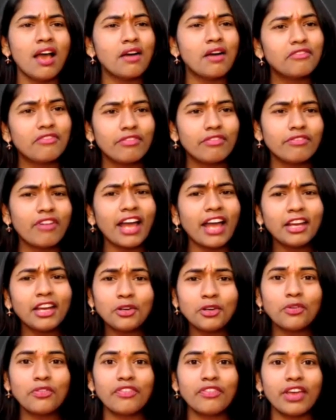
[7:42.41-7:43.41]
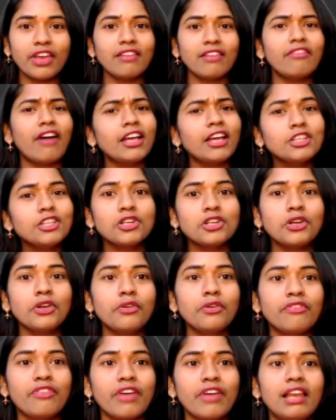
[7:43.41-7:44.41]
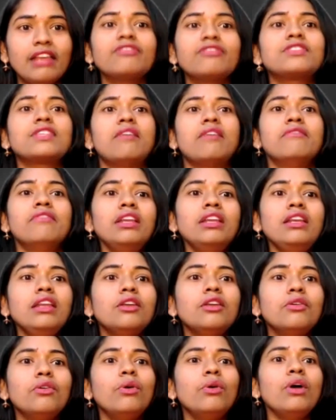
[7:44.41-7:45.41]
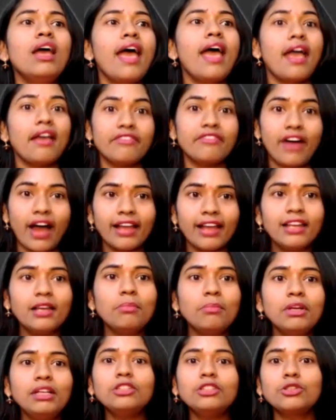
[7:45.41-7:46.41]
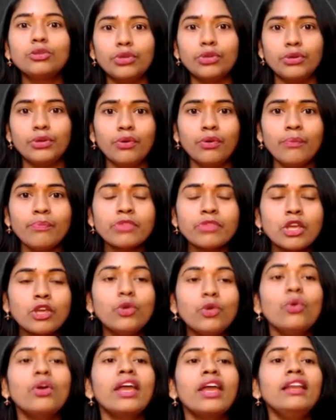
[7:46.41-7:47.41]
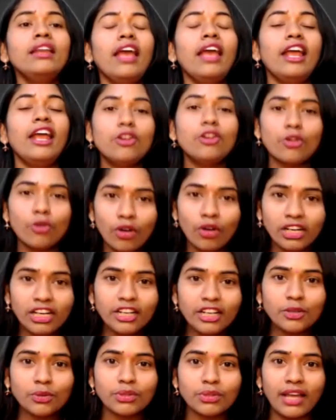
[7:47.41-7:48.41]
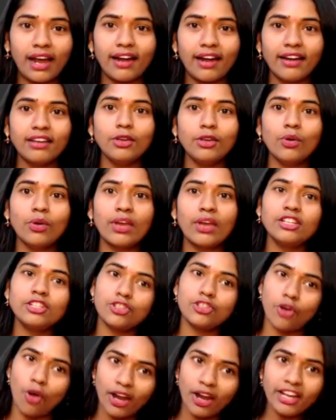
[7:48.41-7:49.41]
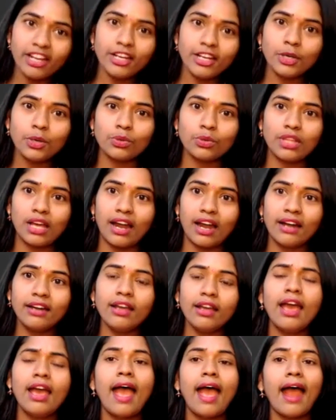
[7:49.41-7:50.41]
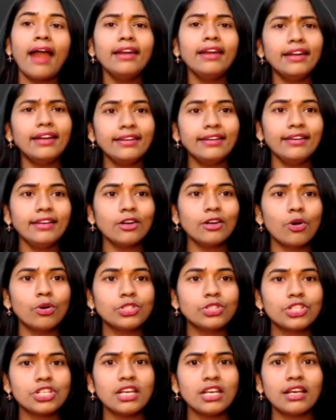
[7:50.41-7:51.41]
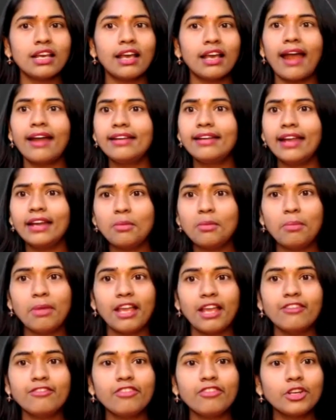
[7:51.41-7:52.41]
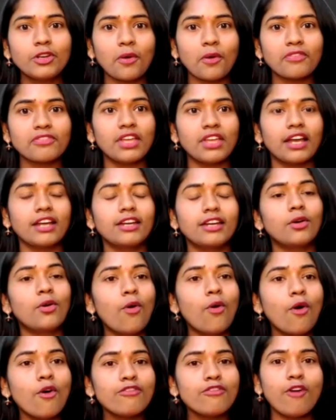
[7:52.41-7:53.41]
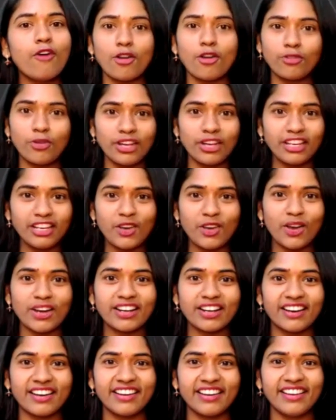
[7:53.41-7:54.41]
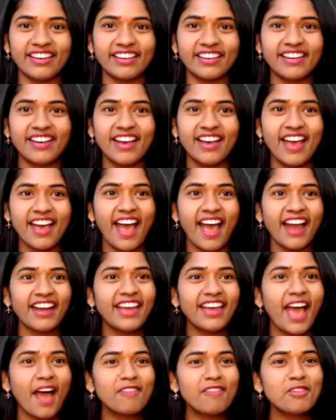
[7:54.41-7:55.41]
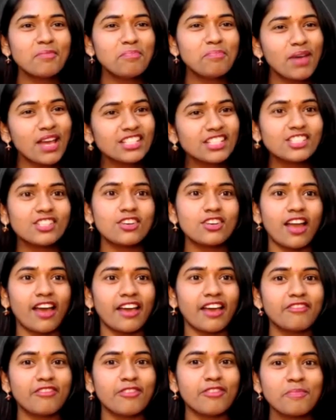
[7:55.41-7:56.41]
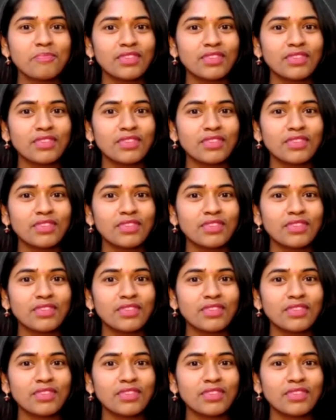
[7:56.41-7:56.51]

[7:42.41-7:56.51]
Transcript: Why to fail? Why should you fail? If someone, you know, available to you, you can enroll into that, you can join into that and attend a coaching and get a benefit of that, go forward in your career and have a best life.